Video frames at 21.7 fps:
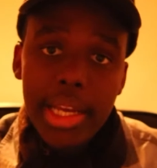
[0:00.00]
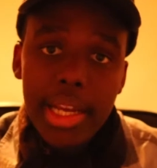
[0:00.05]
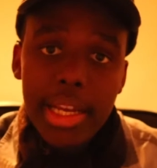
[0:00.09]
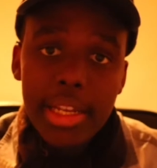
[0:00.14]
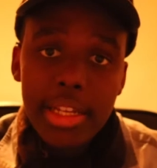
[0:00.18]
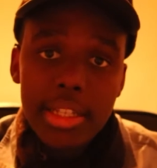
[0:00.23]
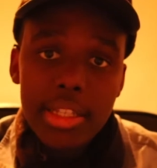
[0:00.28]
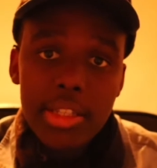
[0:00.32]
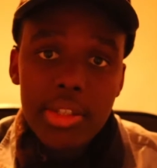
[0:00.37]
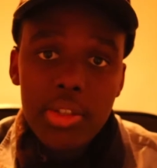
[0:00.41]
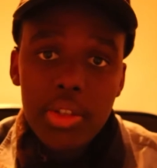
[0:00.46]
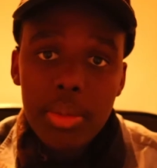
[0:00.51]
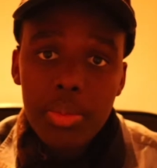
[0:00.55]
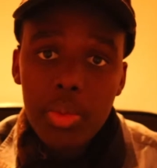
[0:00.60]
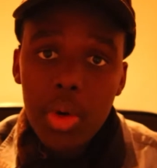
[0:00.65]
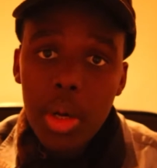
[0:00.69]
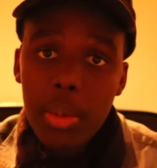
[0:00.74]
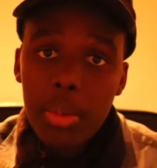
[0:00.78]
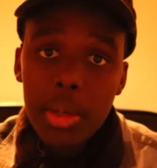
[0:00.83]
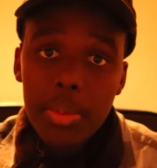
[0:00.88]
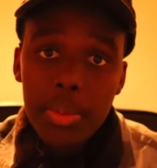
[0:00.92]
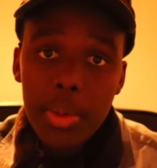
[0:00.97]
I understood more
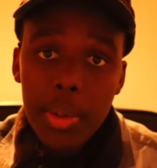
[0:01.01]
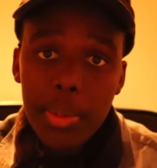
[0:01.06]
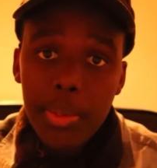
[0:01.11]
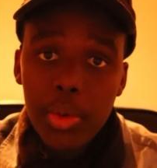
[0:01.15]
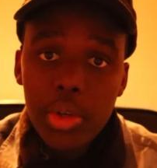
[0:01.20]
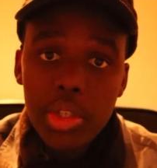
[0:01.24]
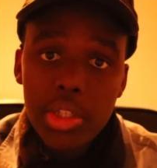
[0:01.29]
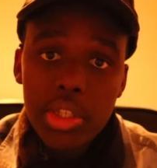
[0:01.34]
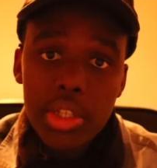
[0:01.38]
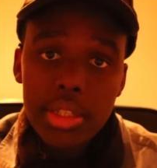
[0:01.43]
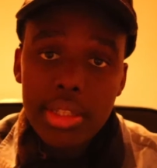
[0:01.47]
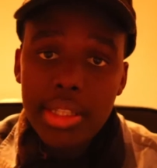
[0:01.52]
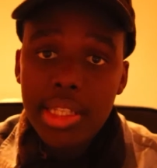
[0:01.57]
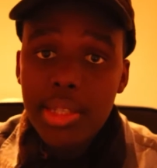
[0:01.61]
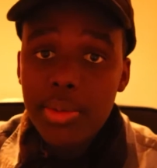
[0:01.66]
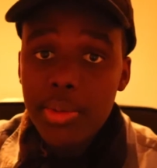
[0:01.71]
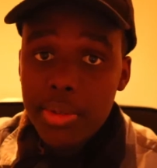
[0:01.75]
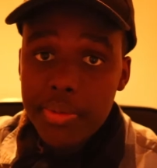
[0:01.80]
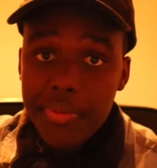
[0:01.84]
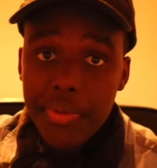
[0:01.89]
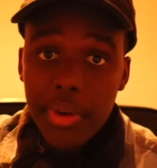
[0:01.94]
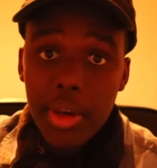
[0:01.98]
about proportions. This
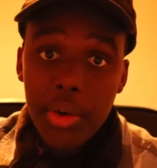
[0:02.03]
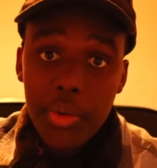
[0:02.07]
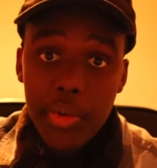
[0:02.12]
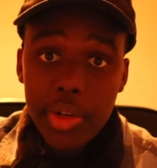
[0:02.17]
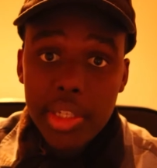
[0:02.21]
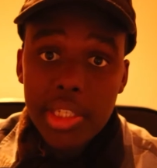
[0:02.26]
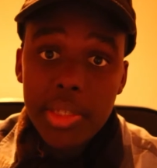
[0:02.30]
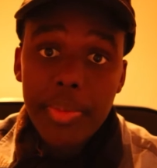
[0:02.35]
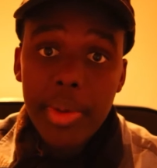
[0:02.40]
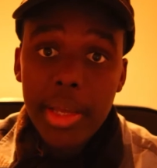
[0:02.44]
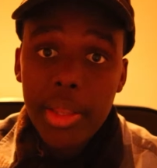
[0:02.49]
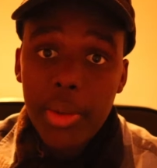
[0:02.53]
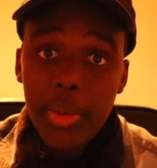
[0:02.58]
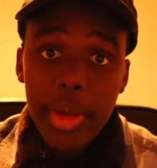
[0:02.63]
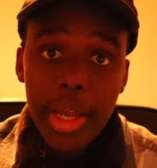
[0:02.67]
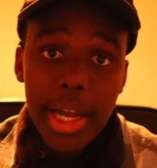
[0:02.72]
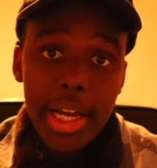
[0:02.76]
was very rushed, by the way.